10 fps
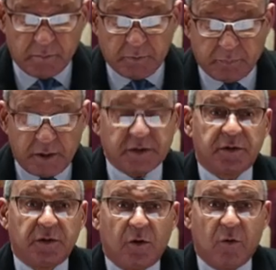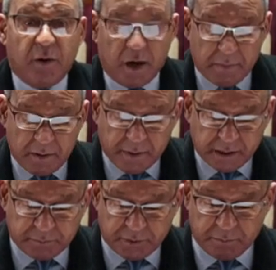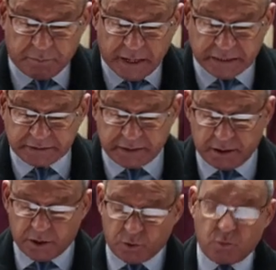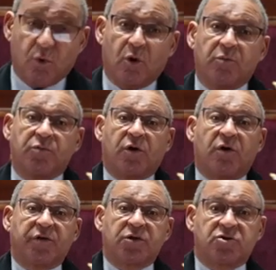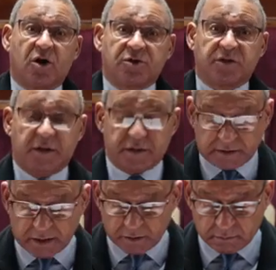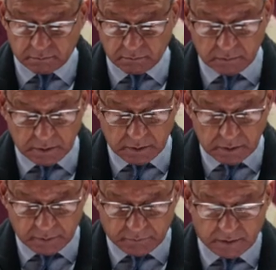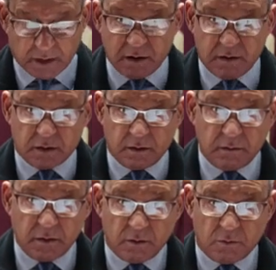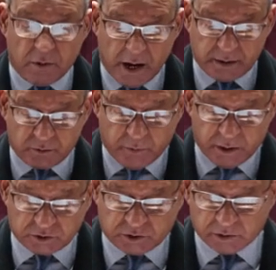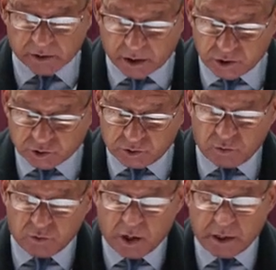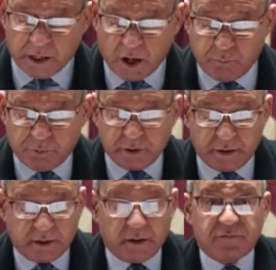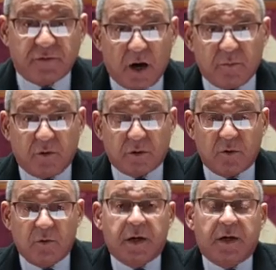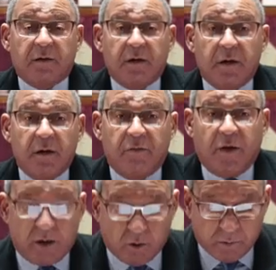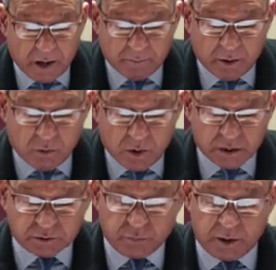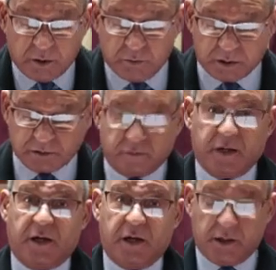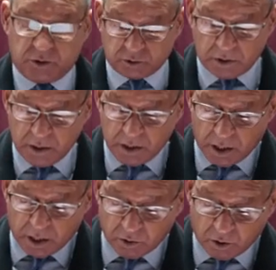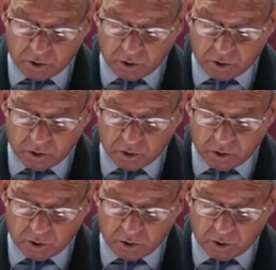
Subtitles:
But President Obama might be basking in the warmth of a toxic sun. The younger, wide-awake generation, who are now politically far more aware than Obama was when he was their age, are no